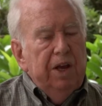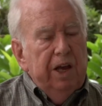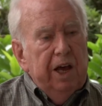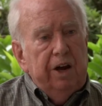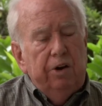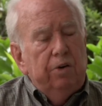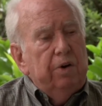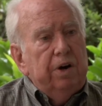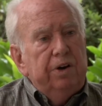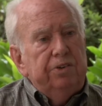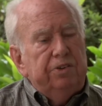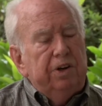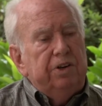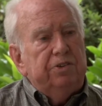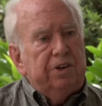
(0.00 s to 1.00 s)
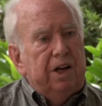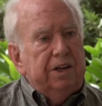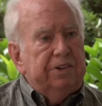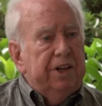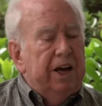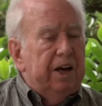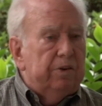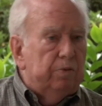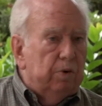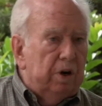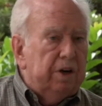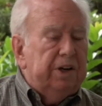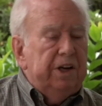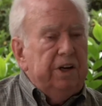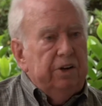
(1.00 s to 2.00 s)
And an organization like that,
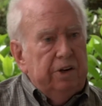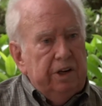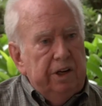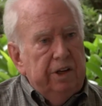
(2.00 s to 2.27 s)
working